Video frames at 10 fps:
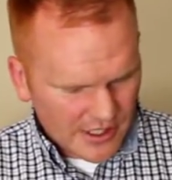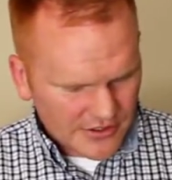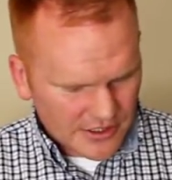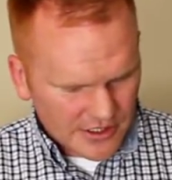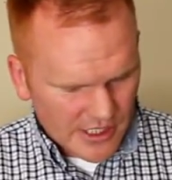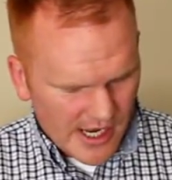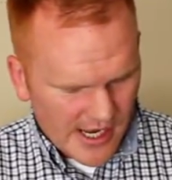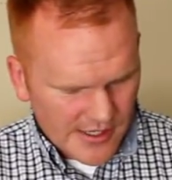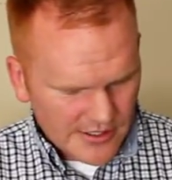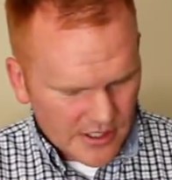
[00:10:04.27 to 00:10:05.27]
such
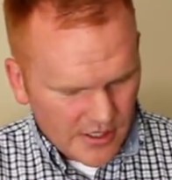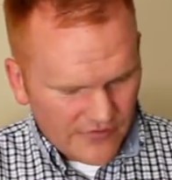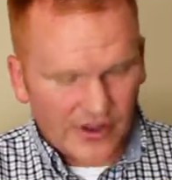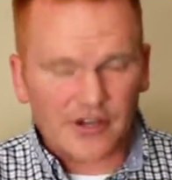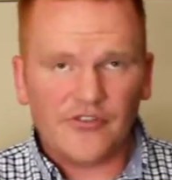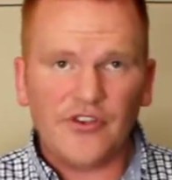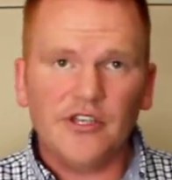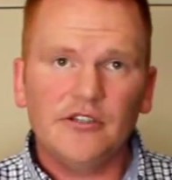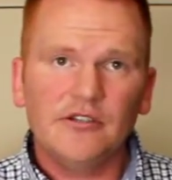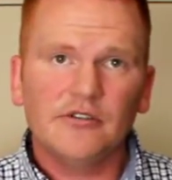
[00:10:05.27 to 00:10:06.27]
as failure to
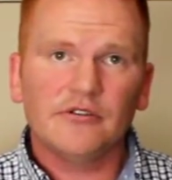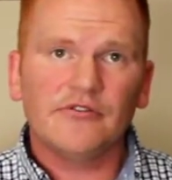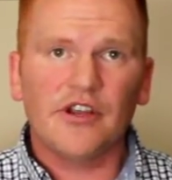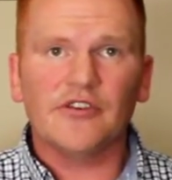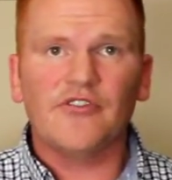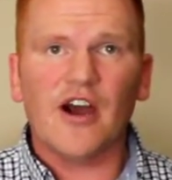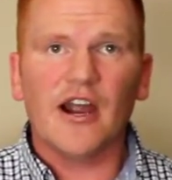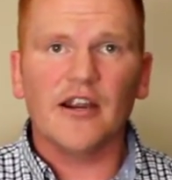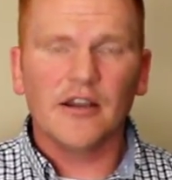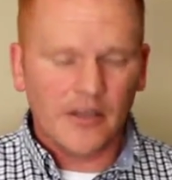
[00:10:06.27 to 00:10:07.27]
feed, failure to
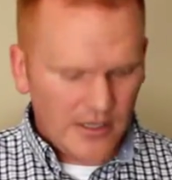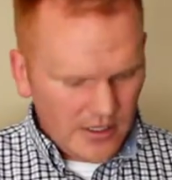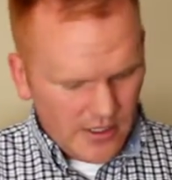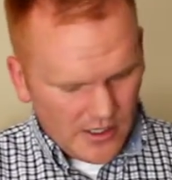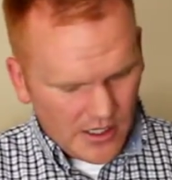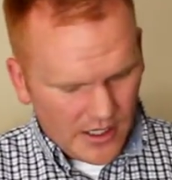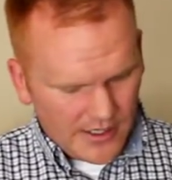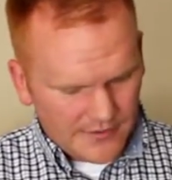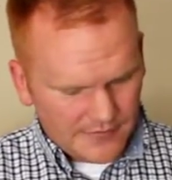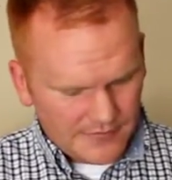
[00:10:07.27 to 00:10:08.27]
fire,
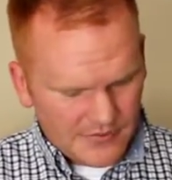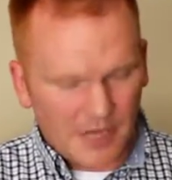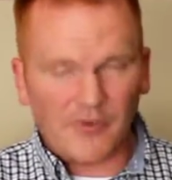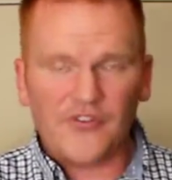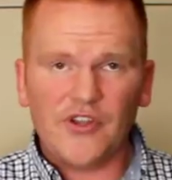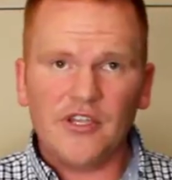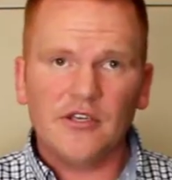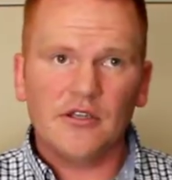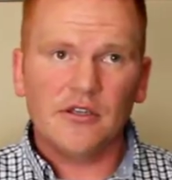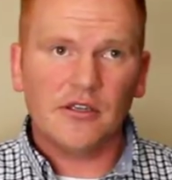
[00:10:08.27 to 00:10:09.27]
double
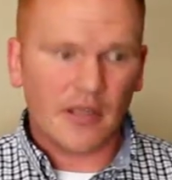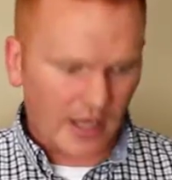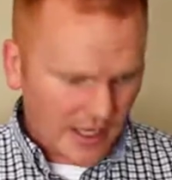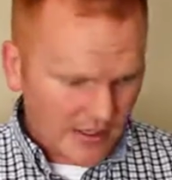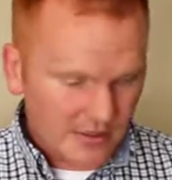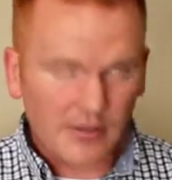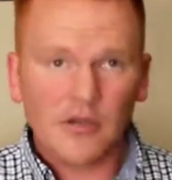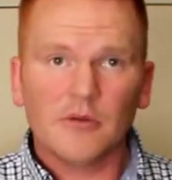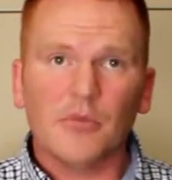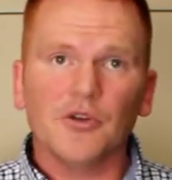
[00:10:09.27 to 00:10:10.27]
feed, and
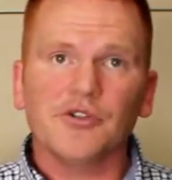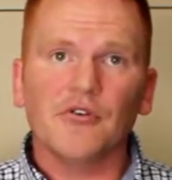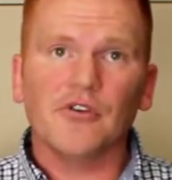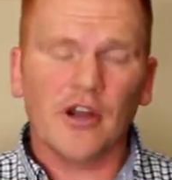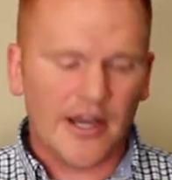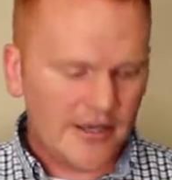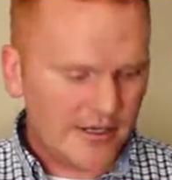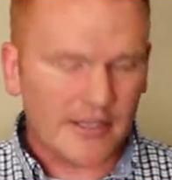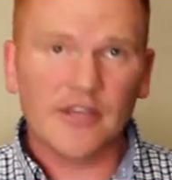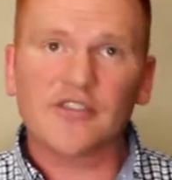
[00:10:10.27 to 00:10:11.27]
bolt override.
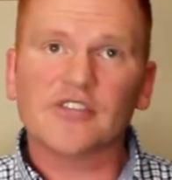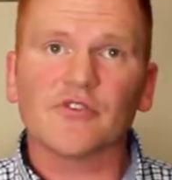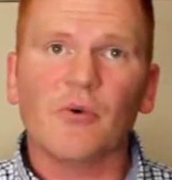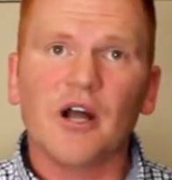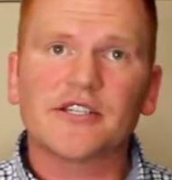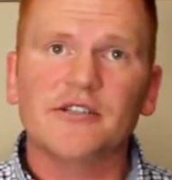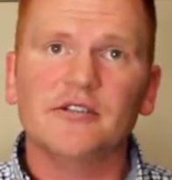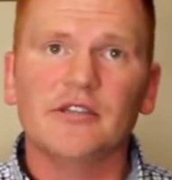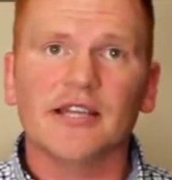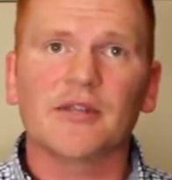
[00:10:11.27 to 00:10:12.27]
Again, thanks for
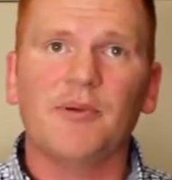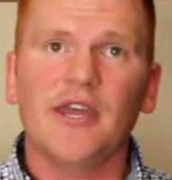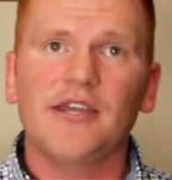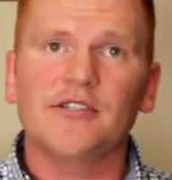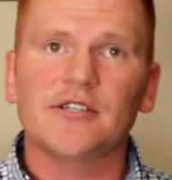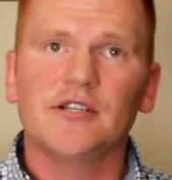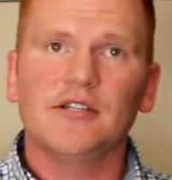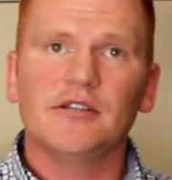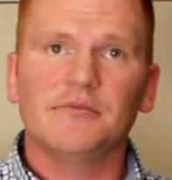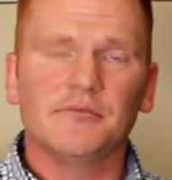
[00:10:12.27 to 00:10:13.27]
watching. Like the page.
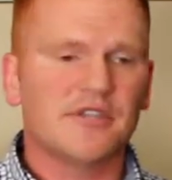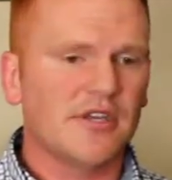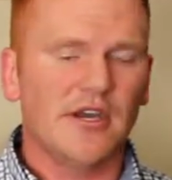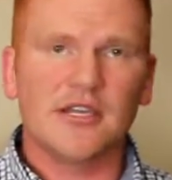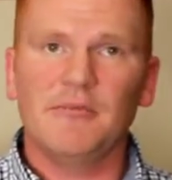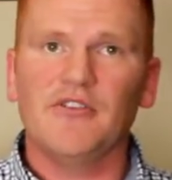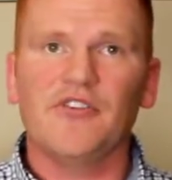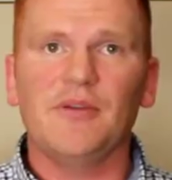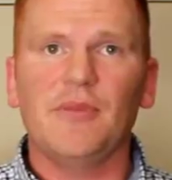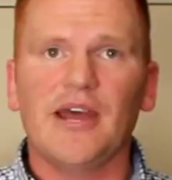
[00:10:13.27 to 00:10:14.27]
Give me your
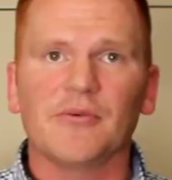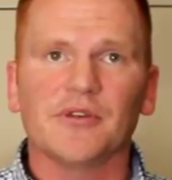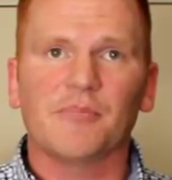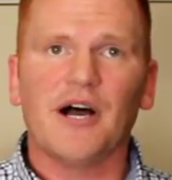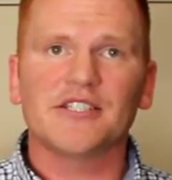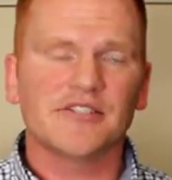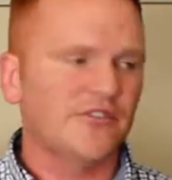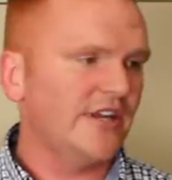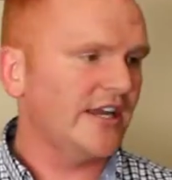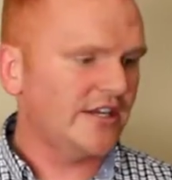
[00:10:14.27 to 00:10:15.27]
feedback, whether positive
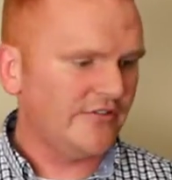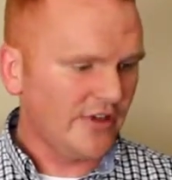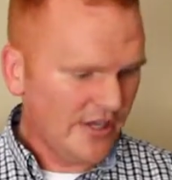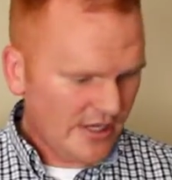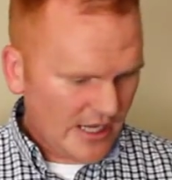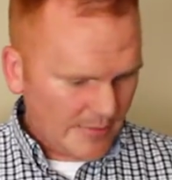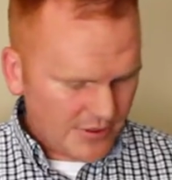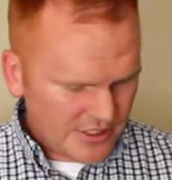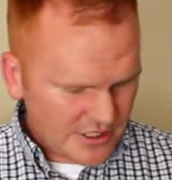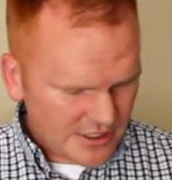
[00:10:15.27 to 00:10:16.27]
or negative. I
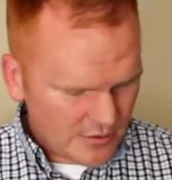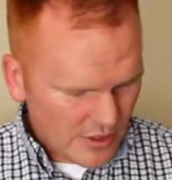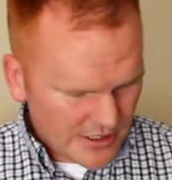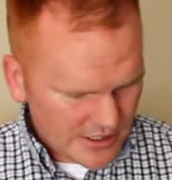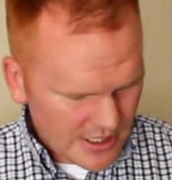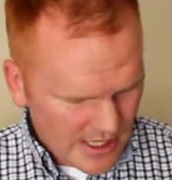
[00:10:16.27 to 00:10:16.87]
appreciate you watching.